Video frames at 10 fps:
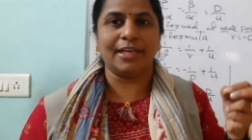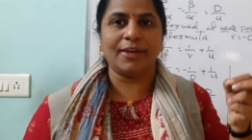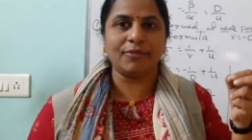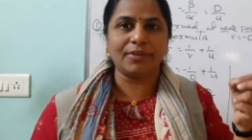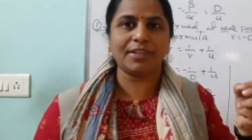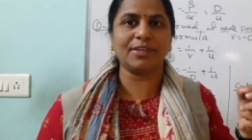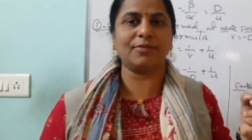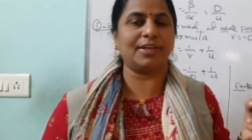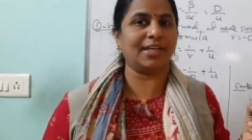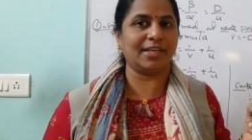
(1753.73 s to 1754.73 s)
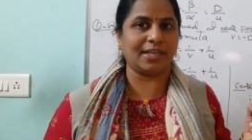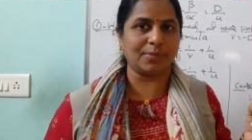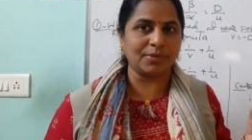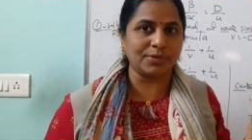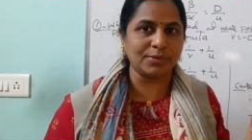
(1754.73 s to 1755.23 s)
everything we can
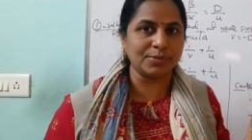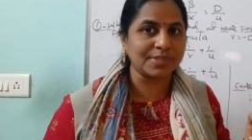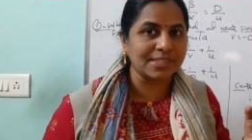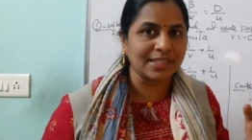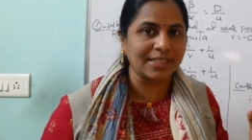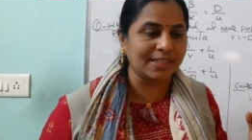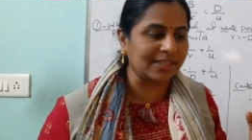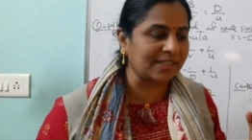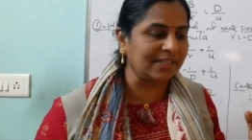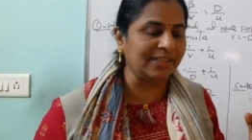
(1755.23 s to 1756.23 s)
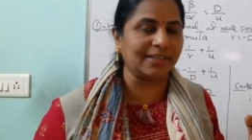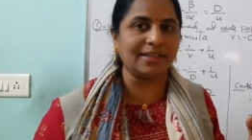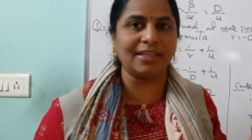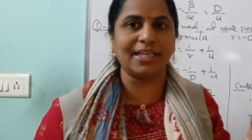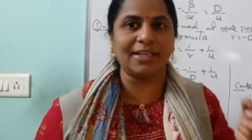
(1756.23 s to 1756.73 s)
able to see that
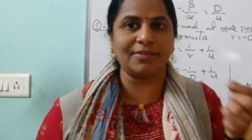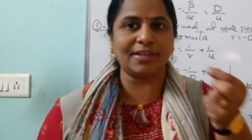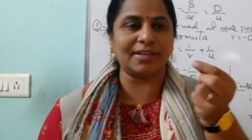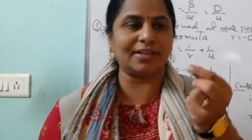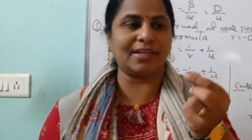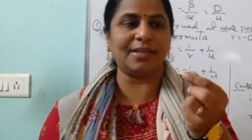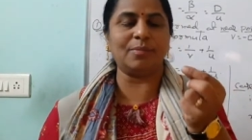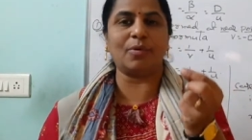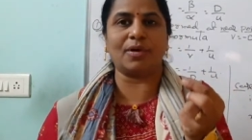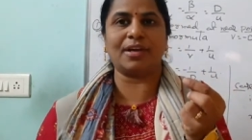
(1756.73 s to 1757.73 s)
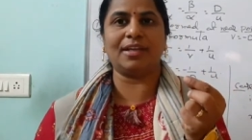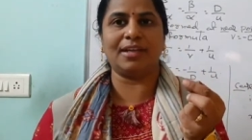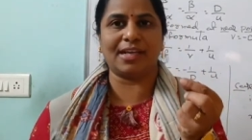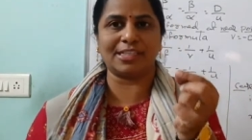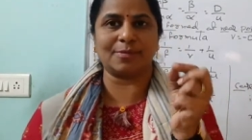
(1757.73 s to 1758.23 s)
clearly. Even in
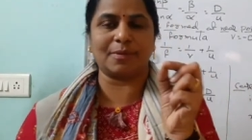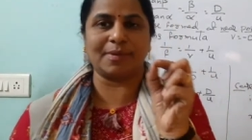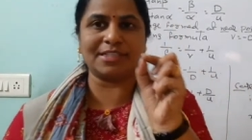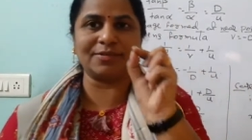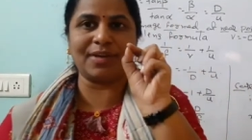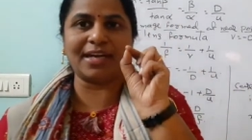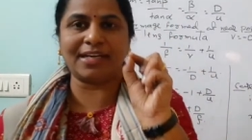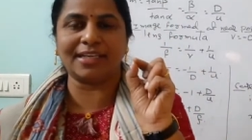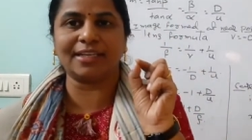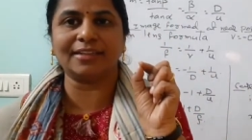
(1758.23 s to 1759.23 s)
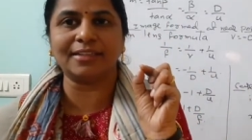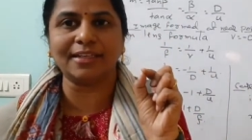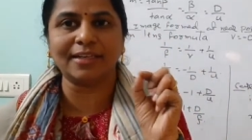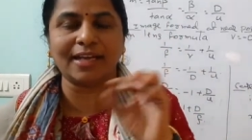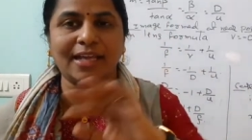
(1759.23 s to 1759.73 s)
botany experiments, we are taking
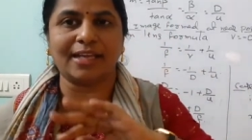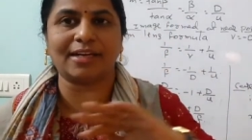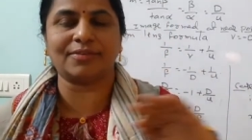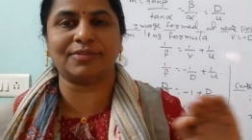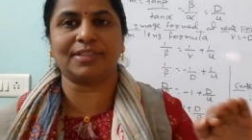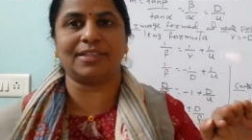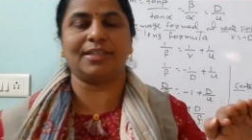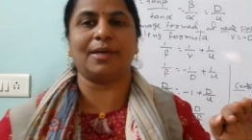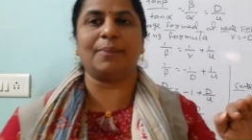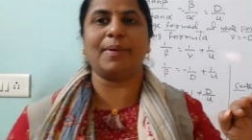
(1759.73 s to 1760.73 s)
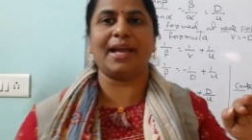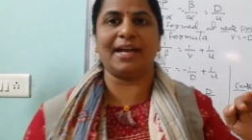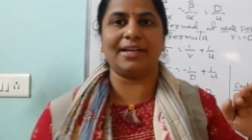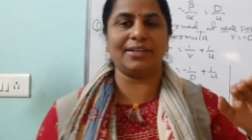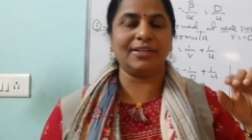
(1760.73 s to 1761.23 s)
thin layer of that
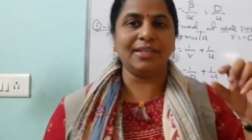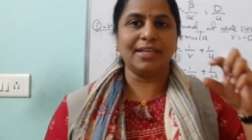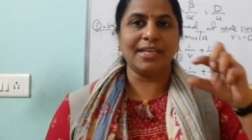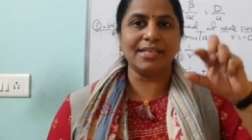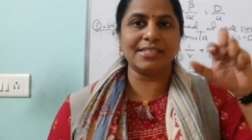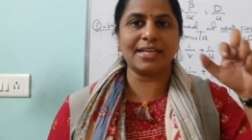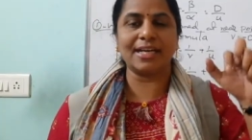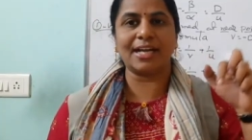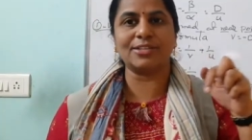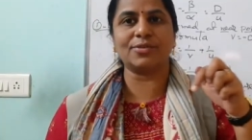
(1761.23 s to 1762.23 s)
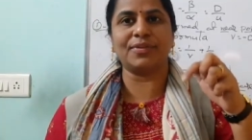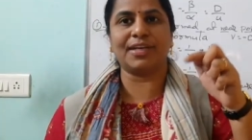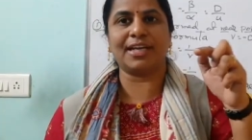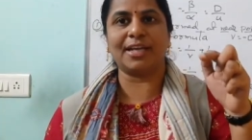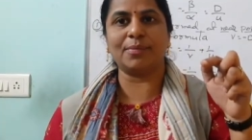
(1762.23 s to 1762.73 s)
plant. Inside also we
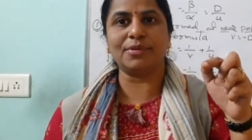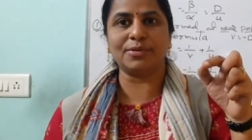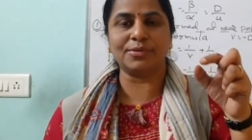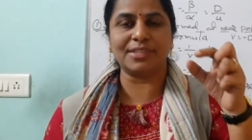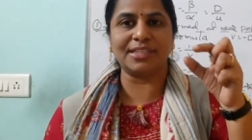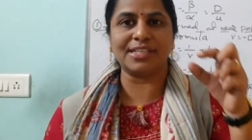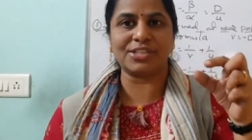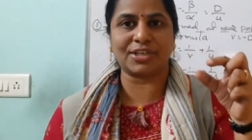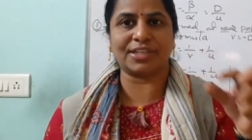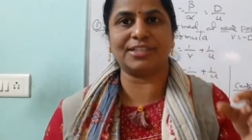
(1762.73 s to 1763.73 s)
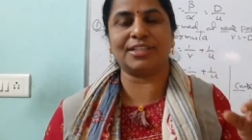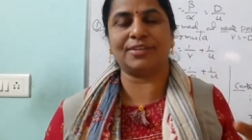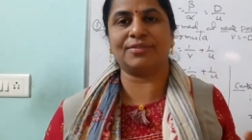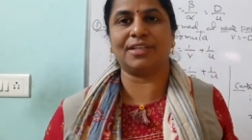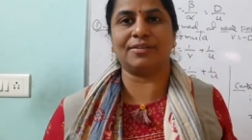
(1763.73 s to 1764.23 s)
can able to see the structure
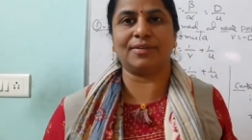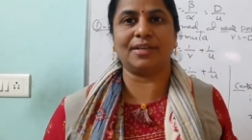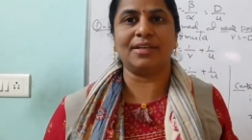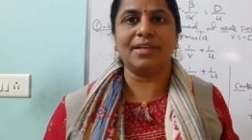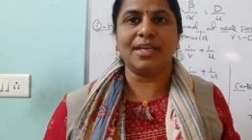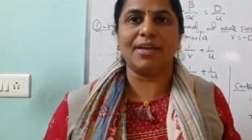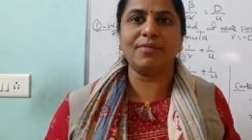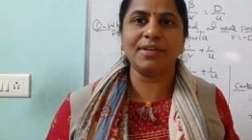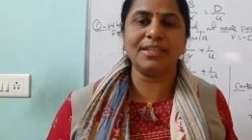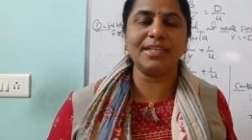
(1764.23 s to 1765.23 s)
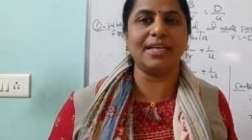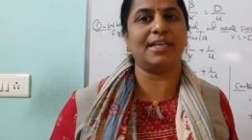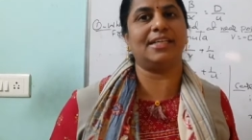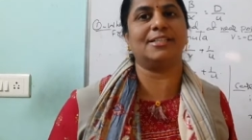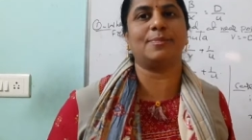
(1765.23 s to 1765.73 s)
of that one. Everything
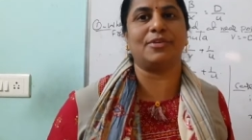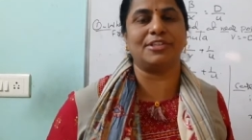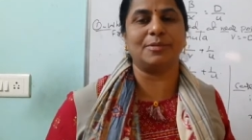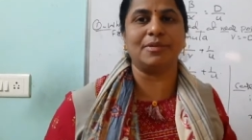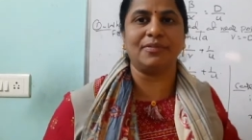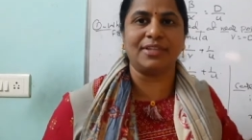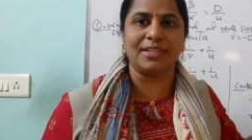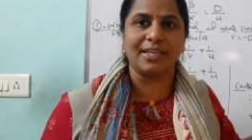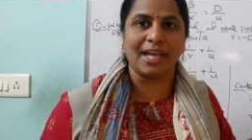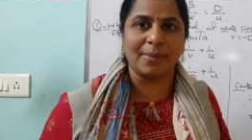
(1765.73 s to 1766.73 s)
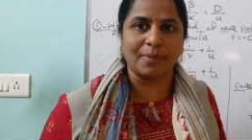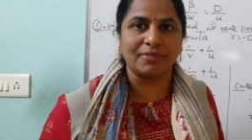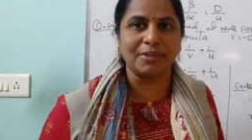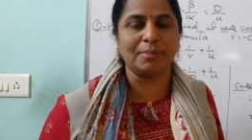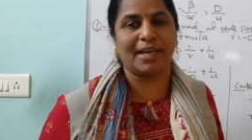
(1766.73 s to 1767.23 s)
it is possible with the help
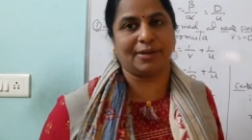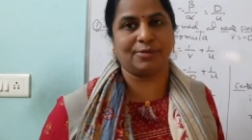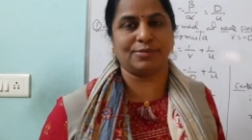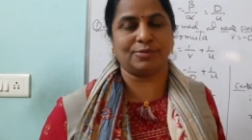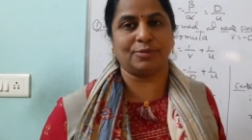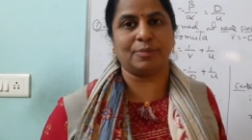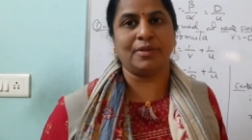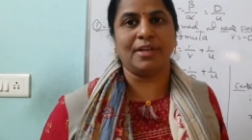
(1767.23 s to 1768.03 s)
of the microscope.